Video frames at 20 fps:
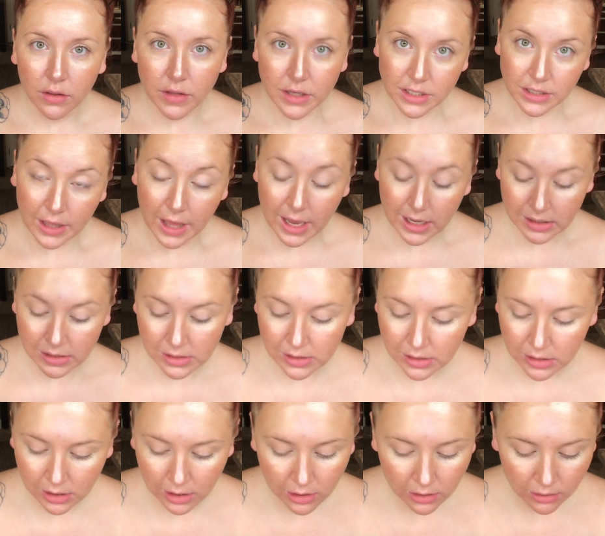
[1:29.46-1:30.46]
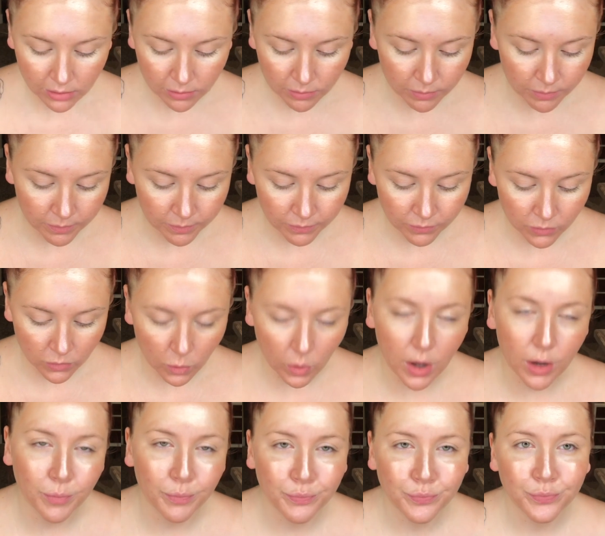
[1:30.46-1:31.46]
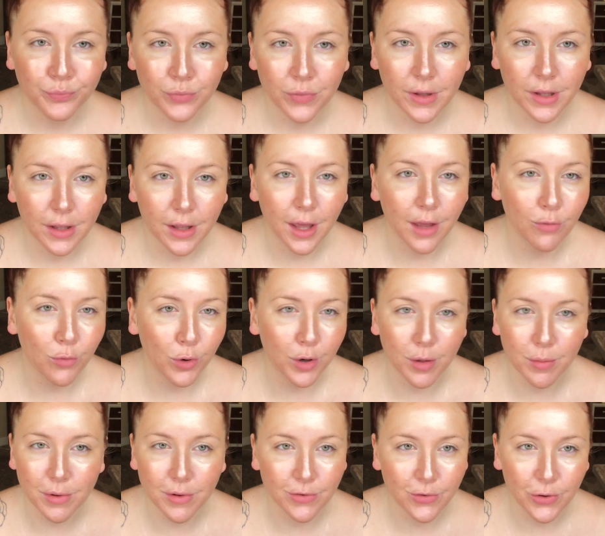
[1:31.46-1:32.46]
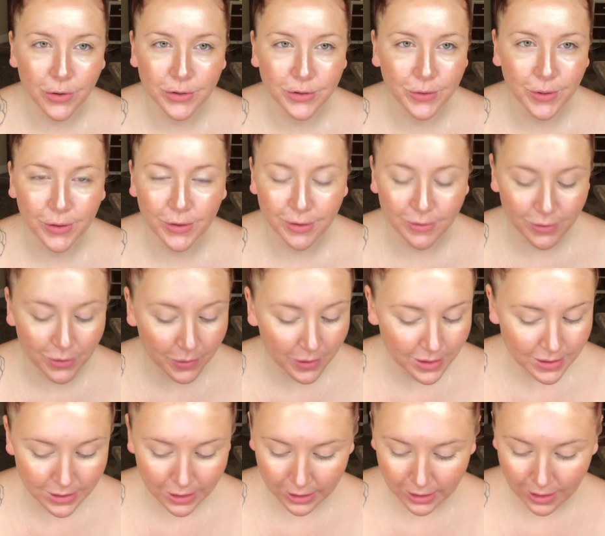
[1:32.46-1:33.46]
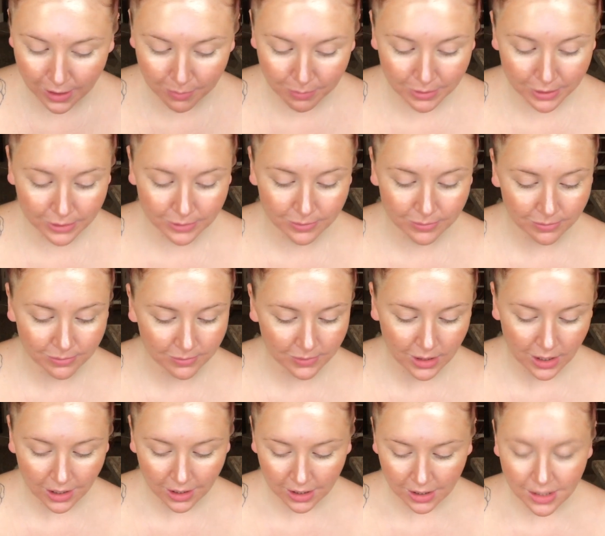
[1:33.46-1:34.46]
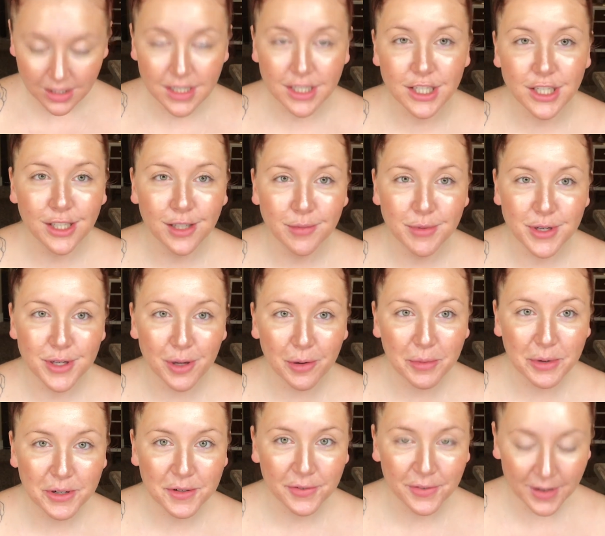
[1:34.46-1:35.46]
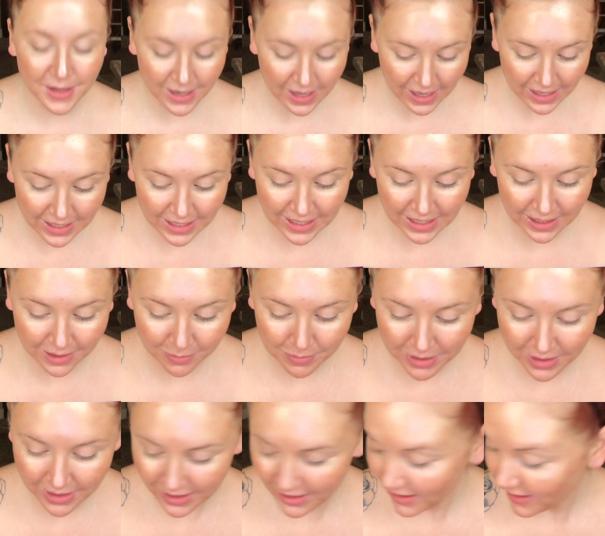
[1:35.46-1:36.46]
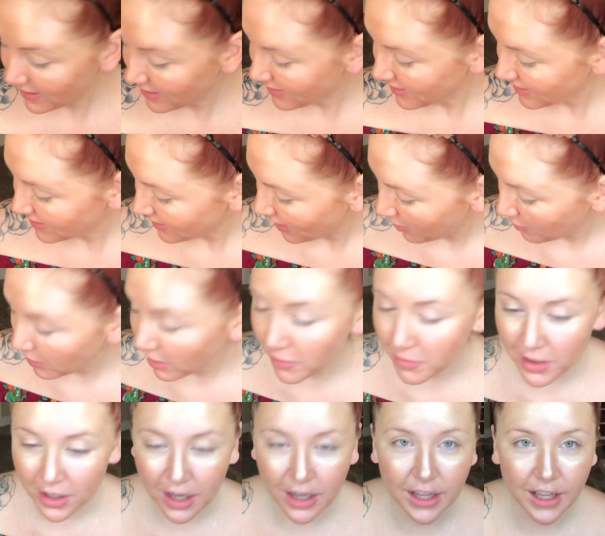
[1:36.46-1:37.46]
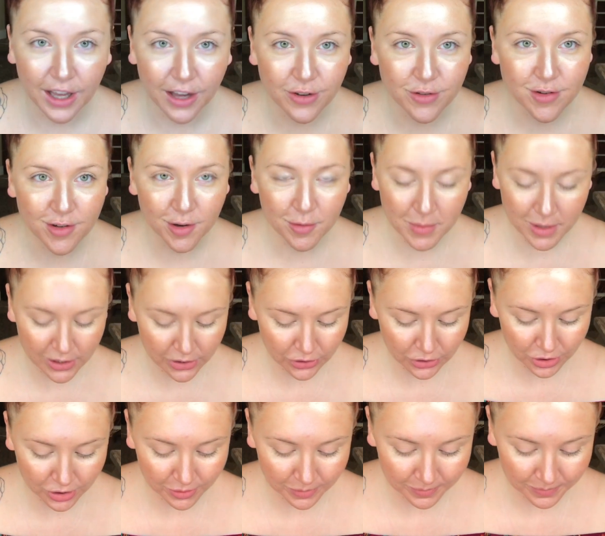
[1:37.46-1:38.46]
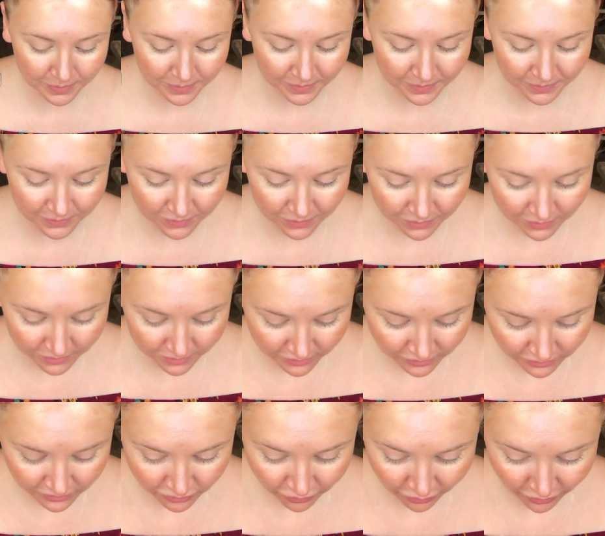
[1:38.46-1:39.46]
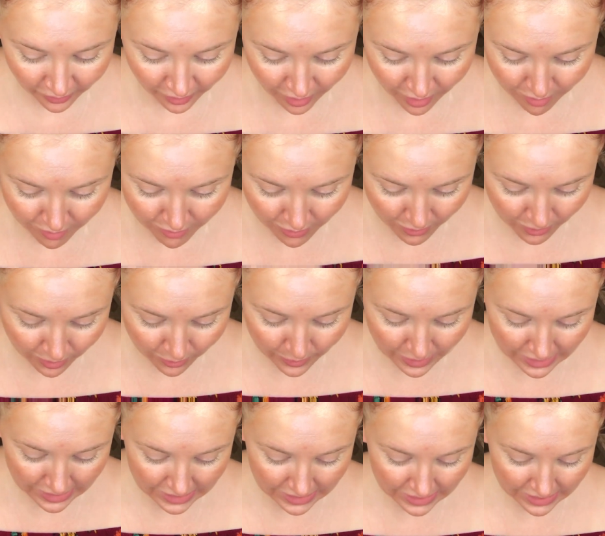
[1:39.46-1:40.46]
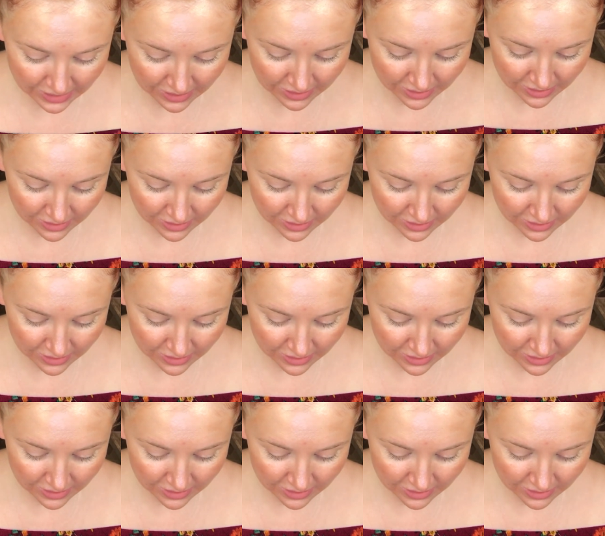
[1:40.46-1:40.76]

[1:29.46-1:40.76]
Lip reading: this lasts. Well, I've worn it before, so I don't even know why I said that, but this is going to be so much fun editing because I'm going to be cutting out so much. But we're winging it.